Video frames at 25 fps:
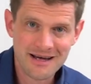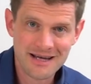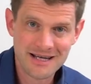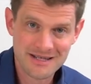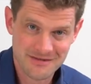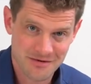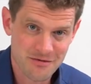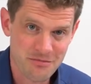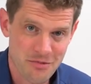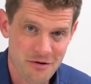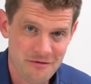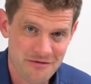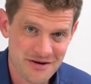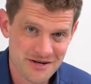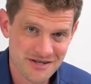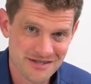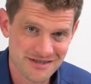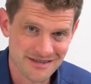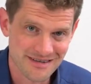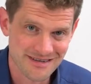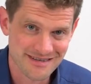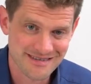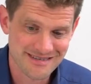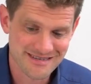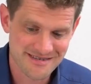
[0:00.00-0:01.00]
is for
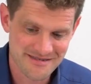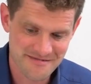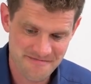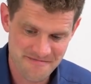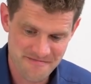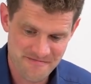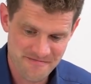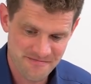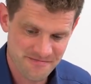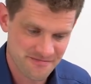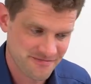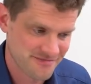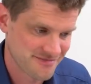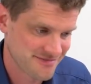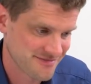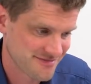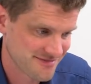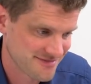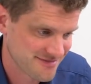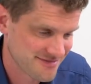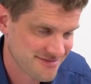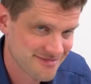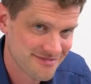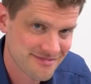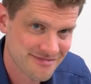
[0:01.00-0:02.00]
professionals.
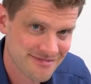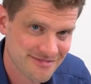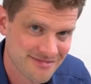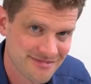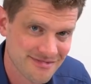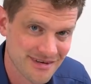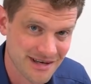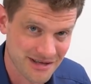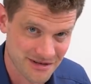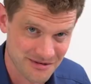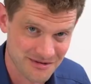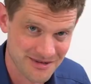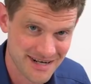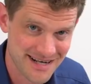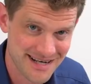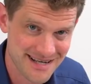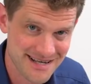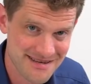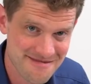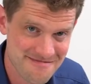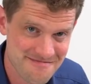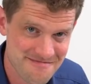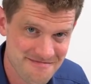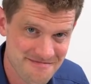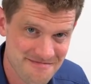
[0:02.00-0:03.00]
Are you
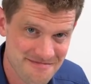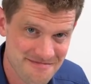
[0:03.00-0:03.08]
ready?